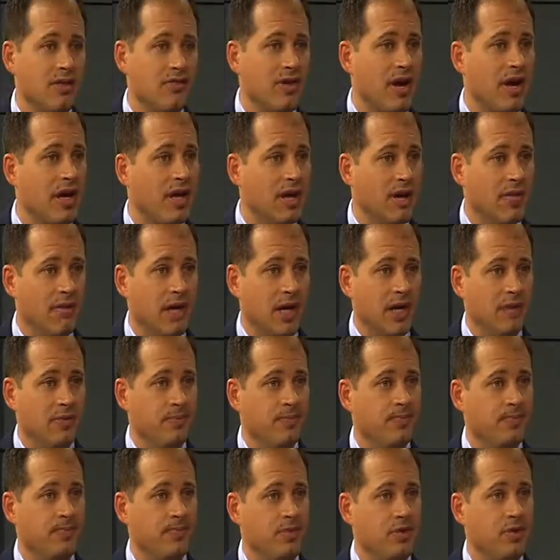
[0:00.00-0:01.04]
threatening way,
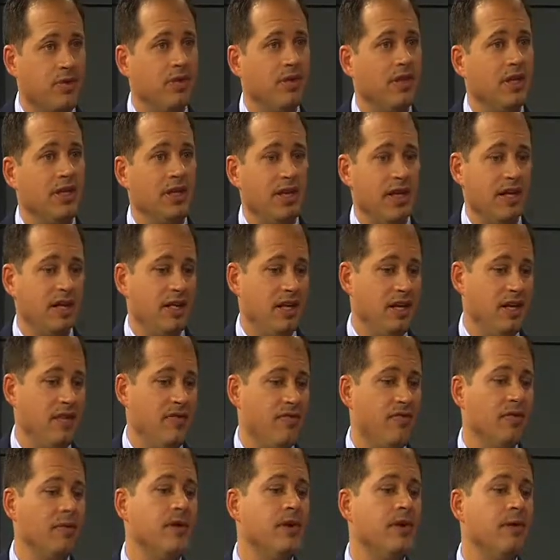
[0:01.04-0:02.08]
so that they leave
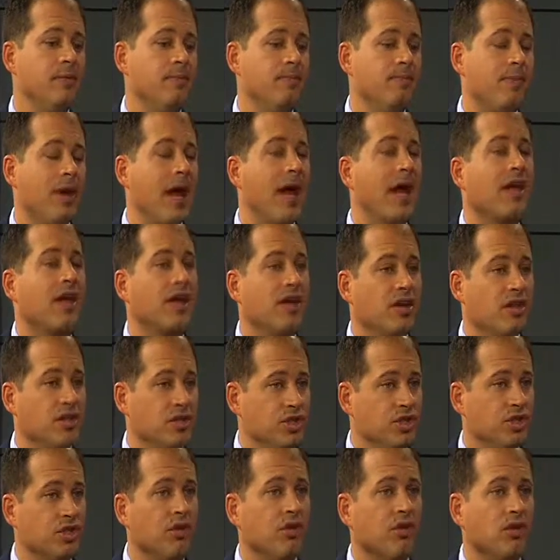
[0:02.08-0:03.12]
back in
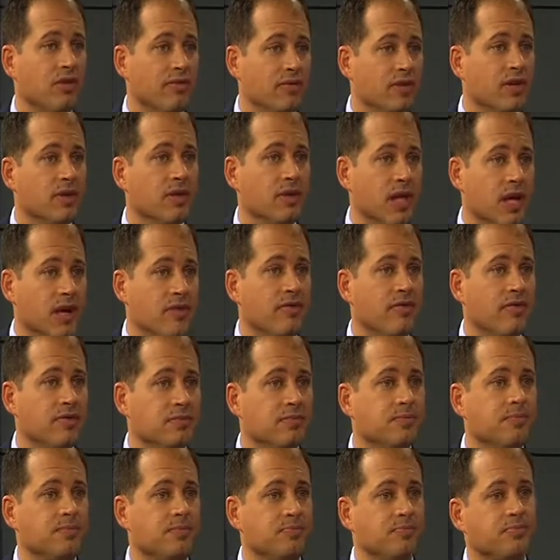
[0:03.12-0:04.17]
control of their life.
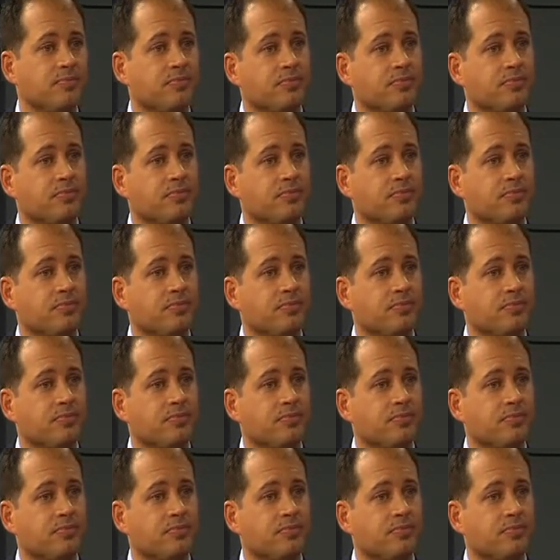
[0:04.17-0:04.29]
So it doesn't